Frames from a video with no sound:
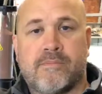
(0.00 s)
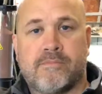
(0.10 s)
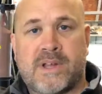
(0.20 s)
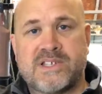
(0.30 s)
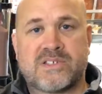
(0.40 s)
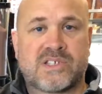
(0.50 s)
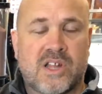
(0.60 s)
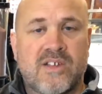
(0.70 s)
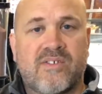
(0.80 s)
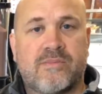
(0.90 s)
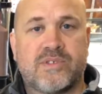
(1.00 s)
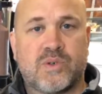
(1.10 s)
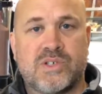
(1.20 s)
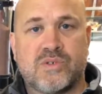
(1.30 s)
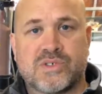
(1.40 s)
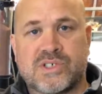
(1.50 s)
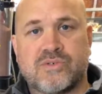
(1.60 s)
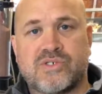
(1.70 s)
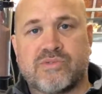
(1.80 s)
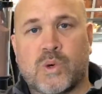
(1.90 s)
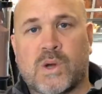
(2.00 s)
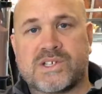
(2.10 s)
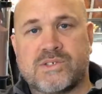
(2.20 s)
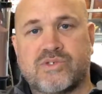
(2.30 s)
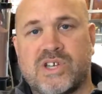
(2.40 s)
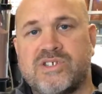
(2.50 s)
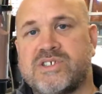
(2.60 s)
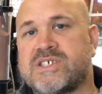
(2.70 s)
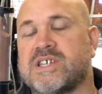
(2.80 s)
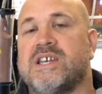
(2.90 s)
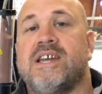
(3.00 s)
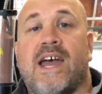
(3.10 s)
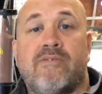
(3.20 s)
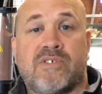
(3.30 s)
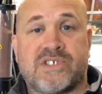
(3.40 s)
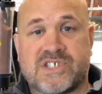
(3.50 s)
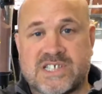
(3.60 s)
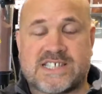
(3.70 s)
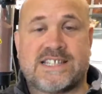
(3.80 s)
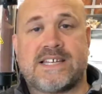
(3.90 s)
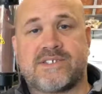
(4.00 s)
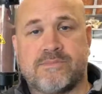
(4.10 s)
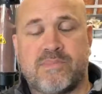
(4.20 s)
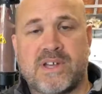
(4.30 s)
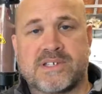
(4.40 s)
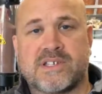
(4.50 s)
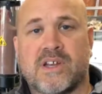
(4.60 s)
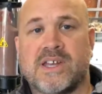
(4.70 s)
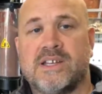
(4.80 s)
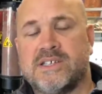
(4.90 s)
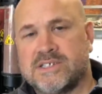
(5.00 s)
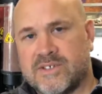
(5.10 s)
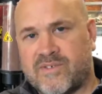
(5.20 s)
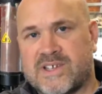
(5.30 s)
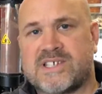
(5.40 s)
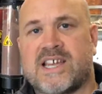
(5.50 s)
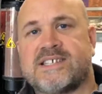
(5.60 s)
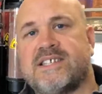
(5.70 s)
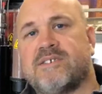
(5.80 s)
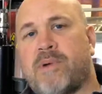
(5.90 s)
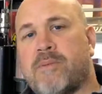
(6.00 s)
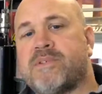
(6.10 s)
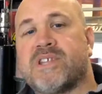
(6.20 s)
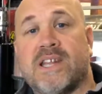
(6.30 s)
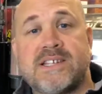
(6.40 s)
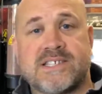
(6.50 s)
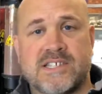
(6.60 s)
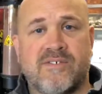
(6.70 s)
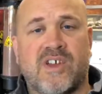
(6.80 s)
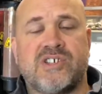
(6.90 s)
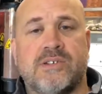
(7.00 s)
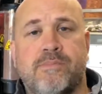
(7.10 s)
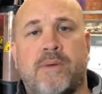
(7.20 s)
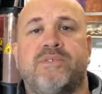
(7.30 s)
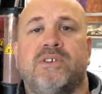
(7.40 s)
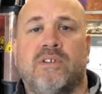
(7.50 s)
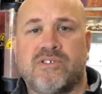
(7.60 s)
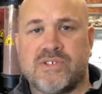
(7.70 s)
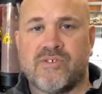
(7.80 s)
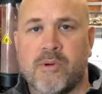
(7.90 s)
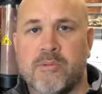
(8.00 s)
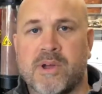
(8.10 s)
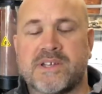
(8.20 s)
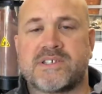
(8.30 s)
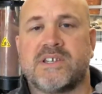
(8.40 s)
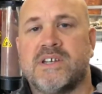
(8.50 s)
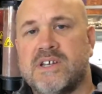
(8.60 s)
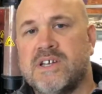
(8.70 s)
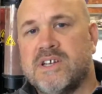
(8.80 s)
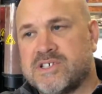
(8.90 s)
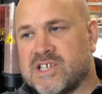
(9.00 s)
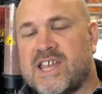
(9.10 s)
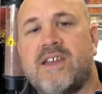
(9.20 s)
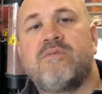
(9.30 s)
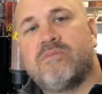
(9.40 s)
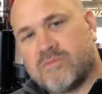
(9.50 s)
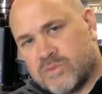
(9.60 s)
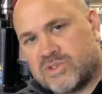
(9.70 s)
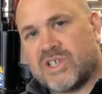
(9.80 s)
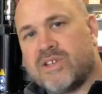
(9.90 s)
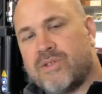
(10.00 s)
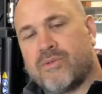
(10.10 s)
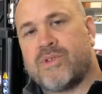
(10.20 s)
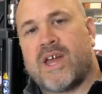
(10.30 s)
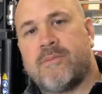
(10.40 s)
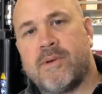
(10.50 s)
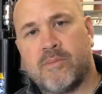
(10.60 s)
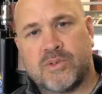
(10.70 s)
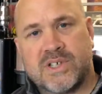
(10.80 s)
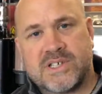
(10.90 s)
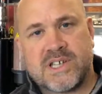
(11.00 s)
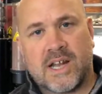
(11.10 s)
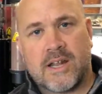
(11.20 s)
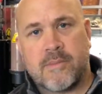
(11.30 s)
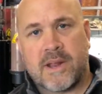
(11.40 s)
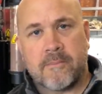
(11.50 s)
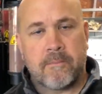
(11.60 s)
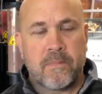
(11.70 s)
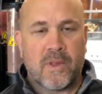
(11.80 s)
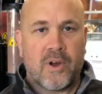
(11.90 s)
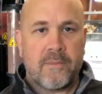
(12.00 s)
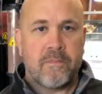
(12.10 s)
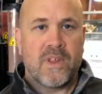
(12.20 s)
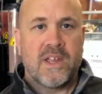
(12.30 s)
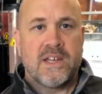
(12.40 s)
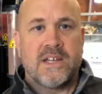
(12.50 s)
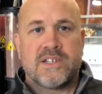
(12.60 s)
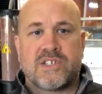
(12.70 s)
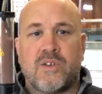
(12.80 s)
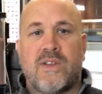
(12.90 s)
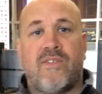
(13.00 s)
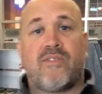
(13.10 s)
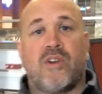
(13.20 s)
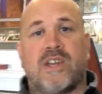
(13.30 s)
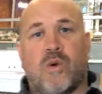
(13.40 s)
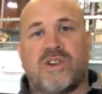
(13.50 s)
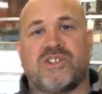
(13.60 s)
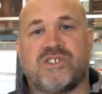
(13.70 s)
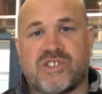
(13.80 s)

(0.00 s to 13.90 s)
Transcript: maintenance life between your required seal changes and runs at 60,000 psi. So fantastic pump. It's the latest innovation in pump technology from Omax. So again, we'll take you through that in a bit more detail in a minute. Alright, so if you've got any questions